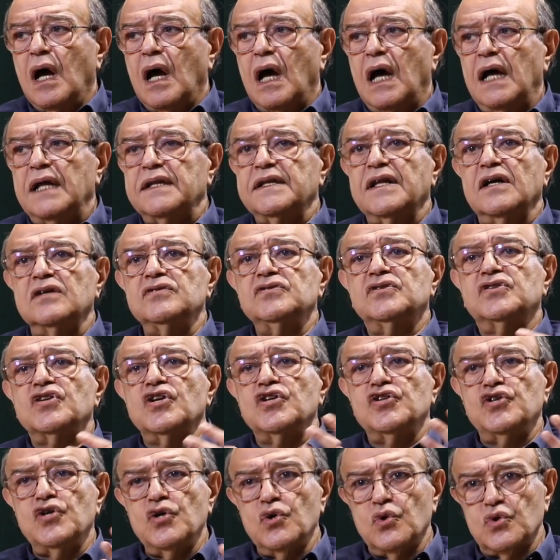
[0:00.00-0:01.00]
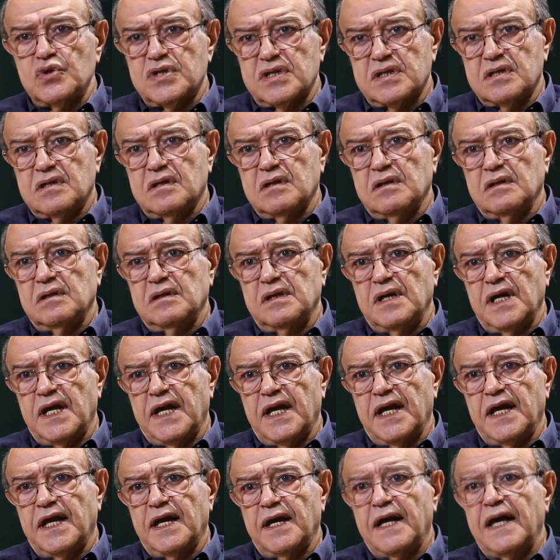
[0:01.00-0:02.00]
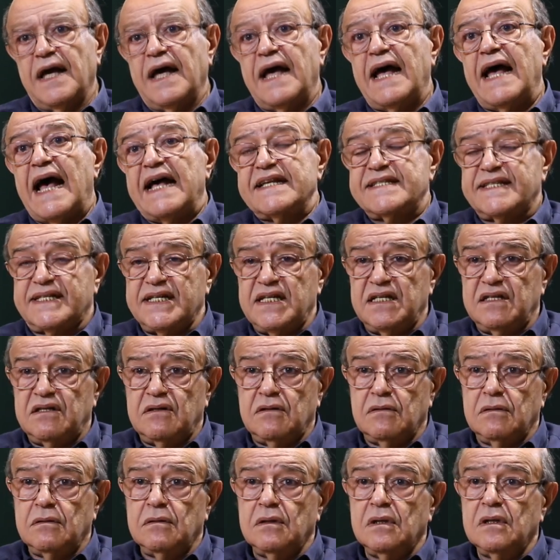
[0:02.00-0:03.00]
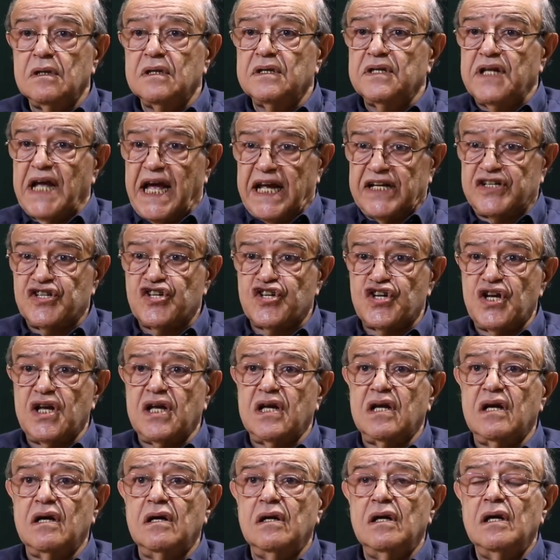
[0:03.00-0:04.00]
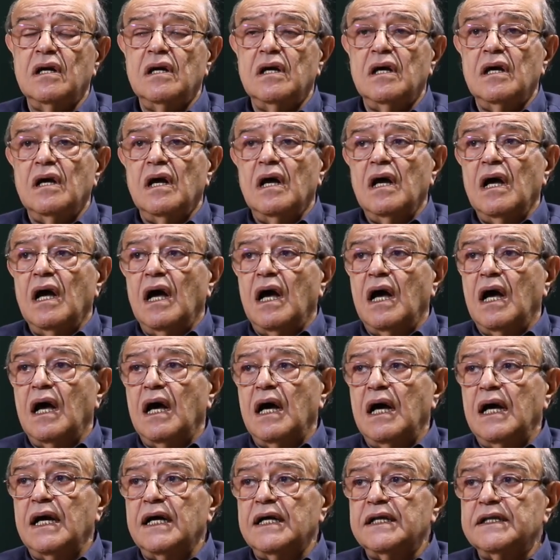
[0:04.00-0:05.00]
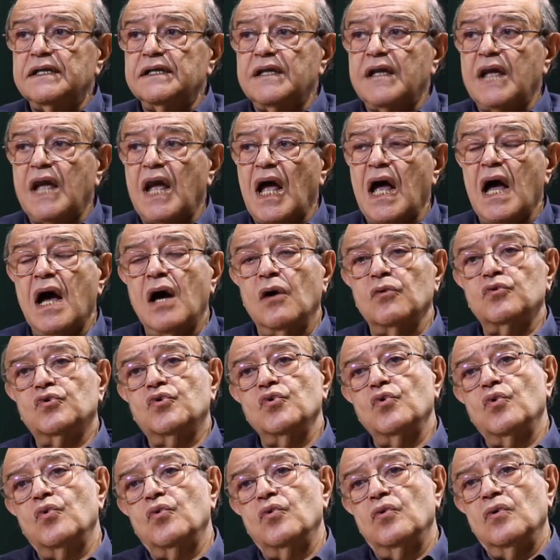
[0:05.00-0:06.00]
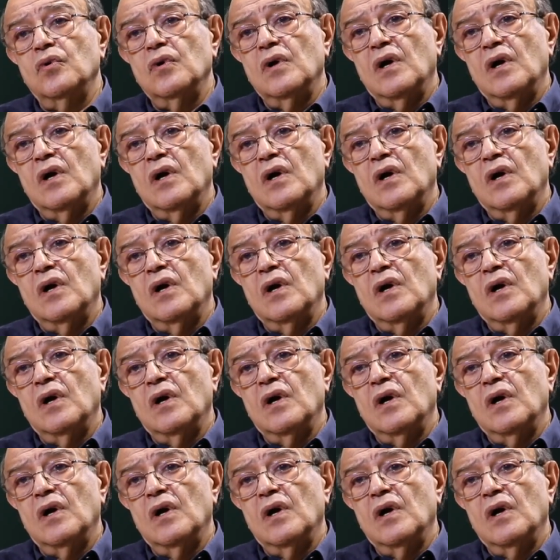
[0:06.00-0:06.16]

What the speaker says: and introduced the acid, the etching, and how to